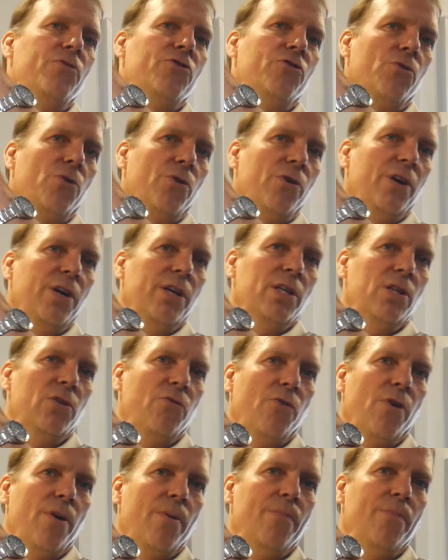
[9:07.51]
stories
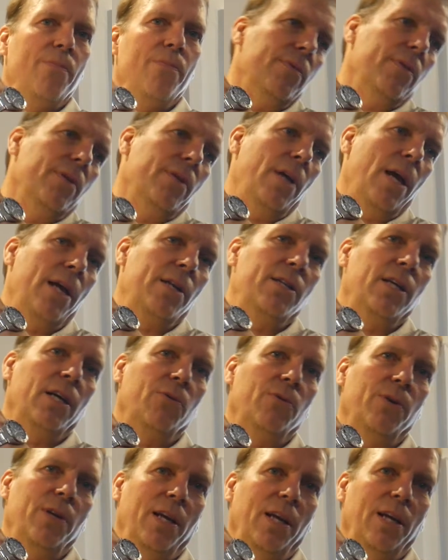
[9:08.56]
from
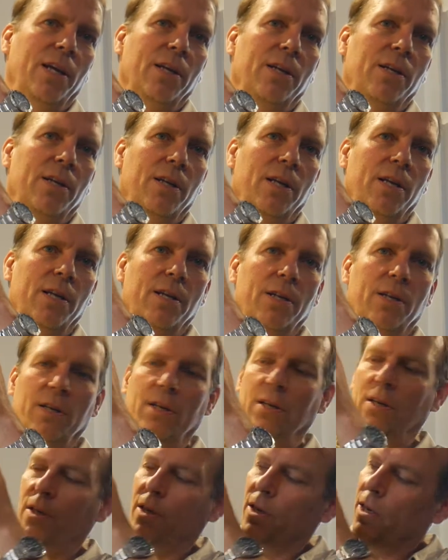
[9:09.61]
antiquity and, and hmm.
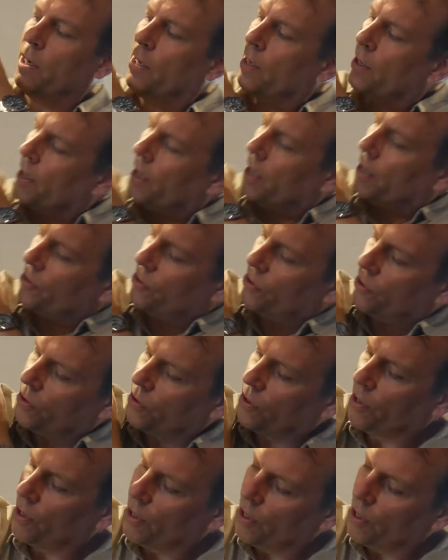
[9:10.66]
uh, yeah, so